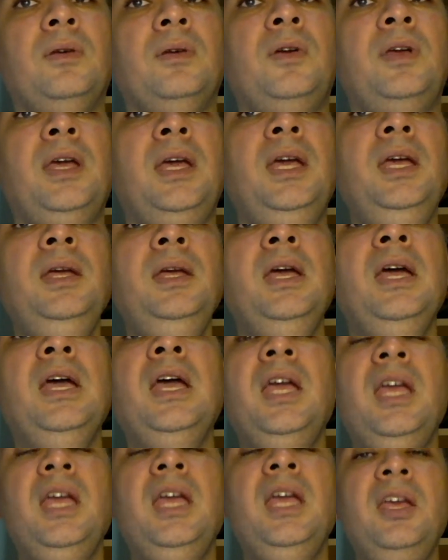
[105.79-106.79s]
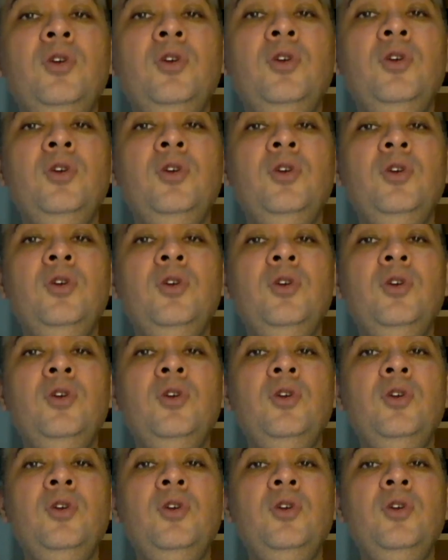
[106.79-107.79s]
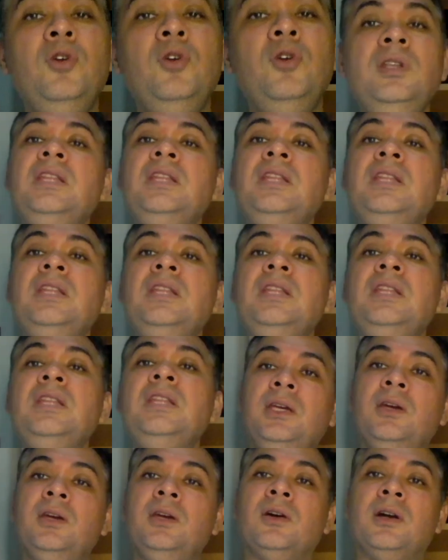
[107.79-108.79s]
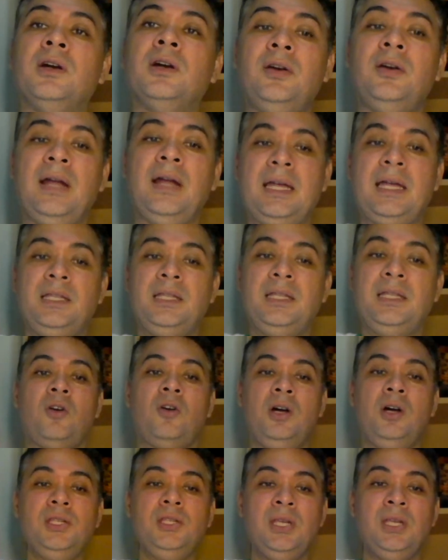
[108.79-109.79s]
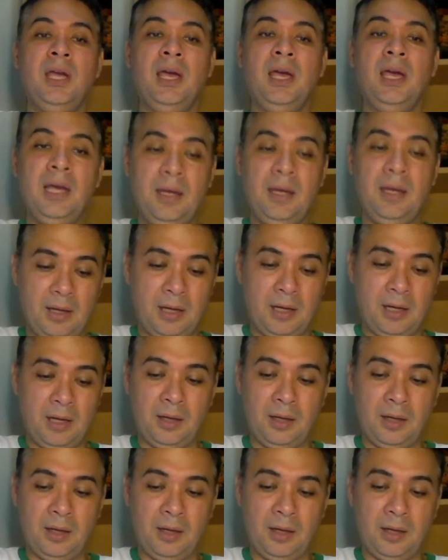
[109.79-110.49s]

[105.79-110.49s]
Okay, if you need to grasp your hands across,